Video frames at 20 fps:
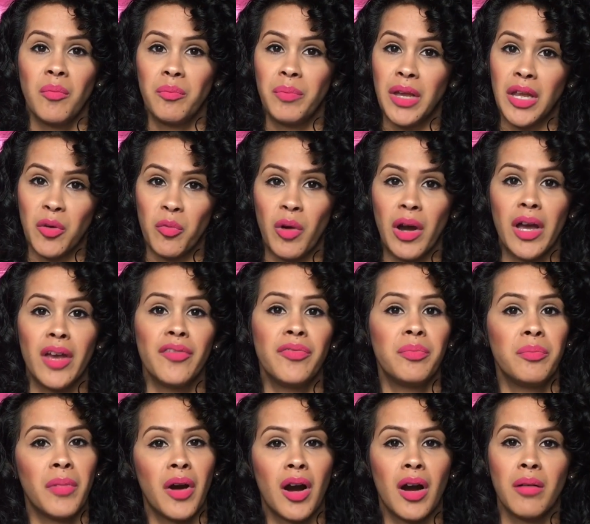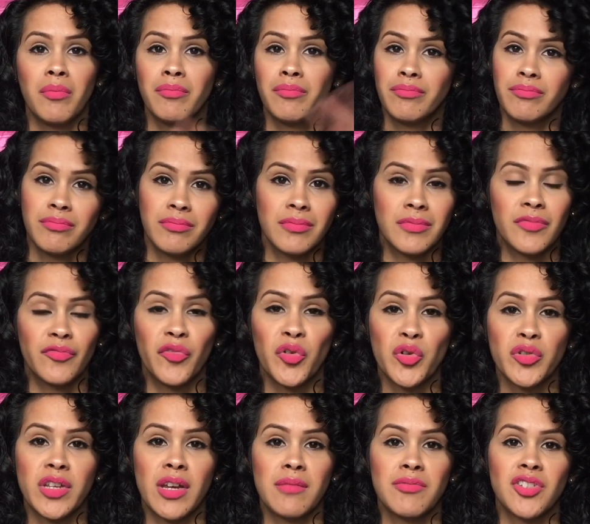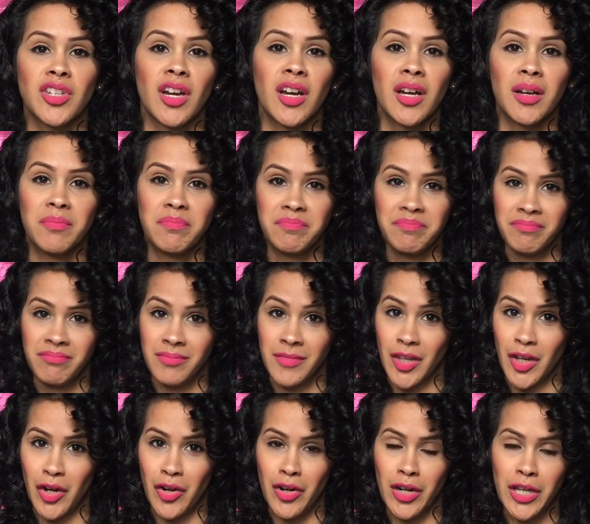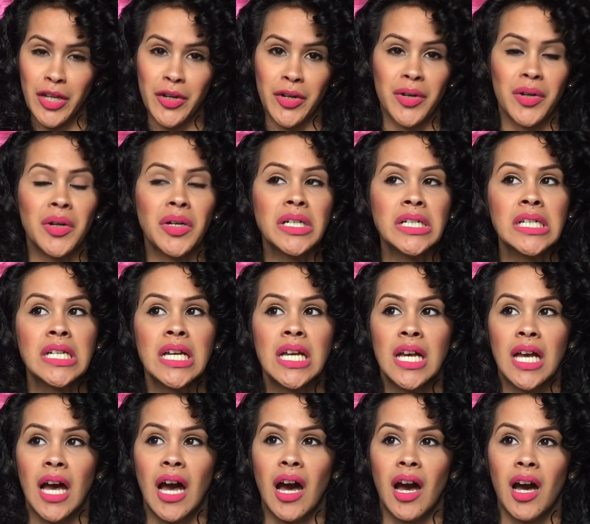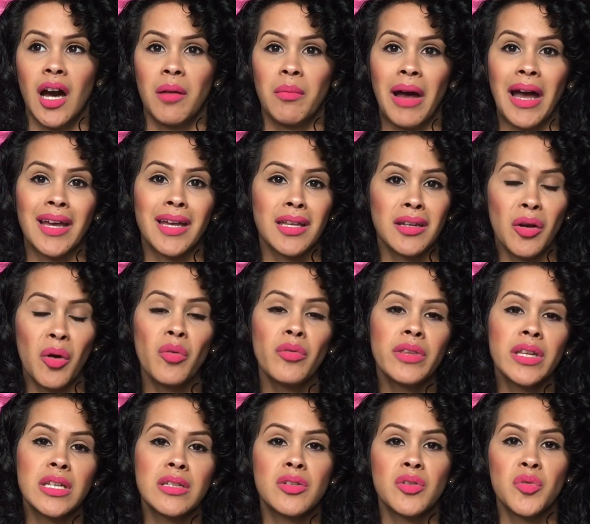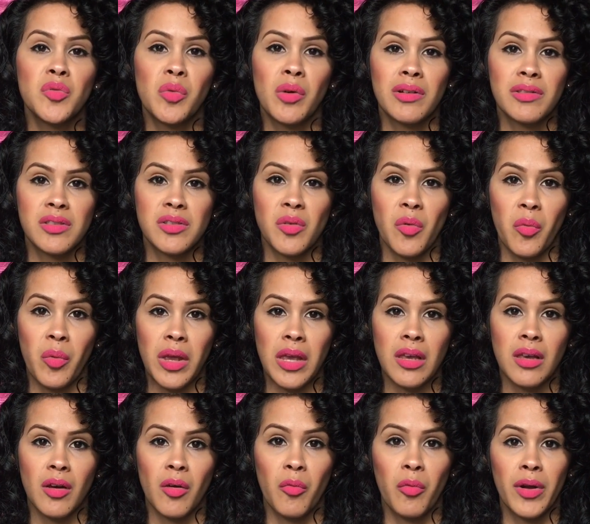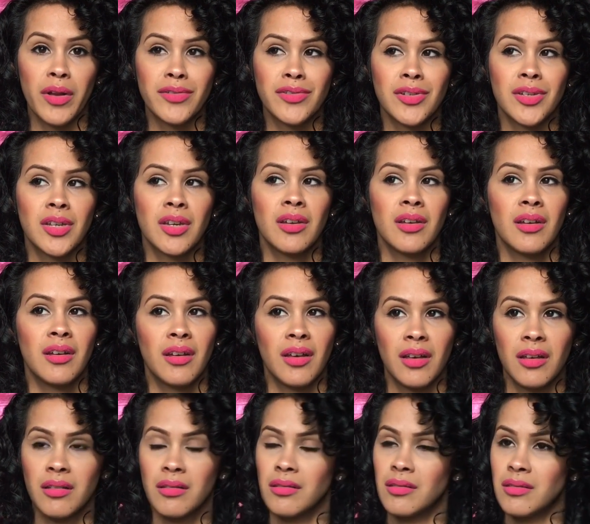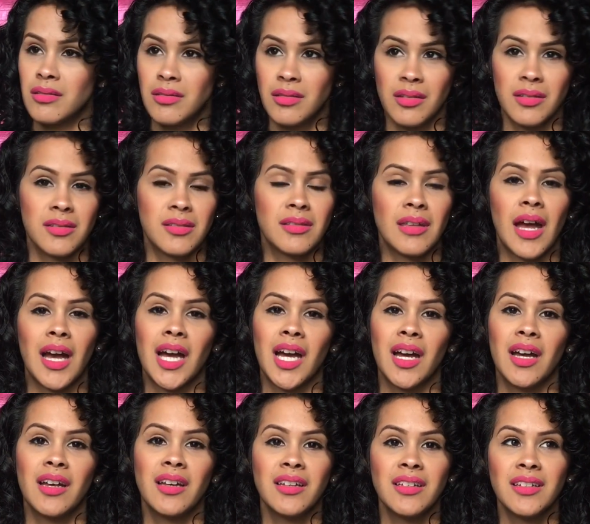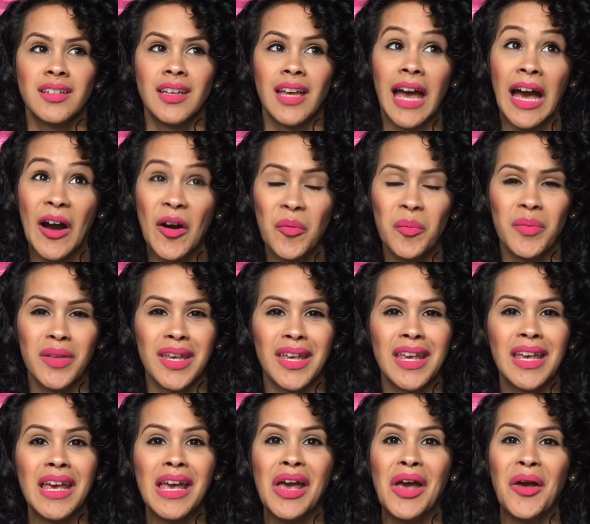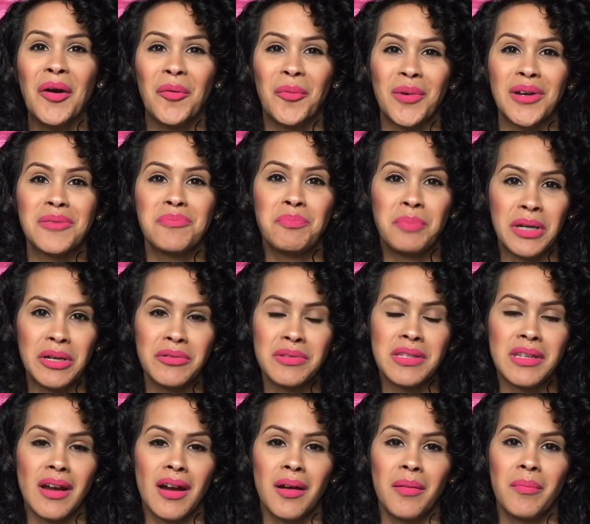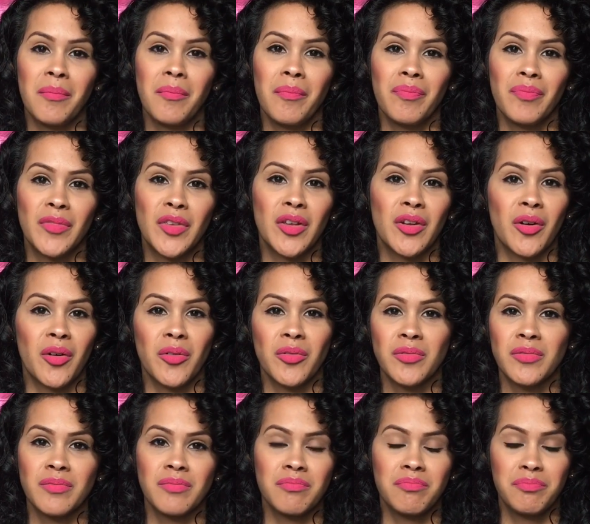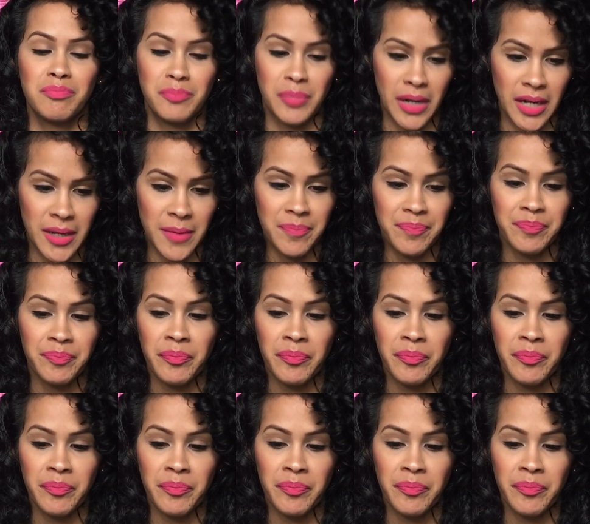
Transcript: being a wife, mom, full-time job, curly girl, I can only do once a week, which does not help me with build-up, you know, but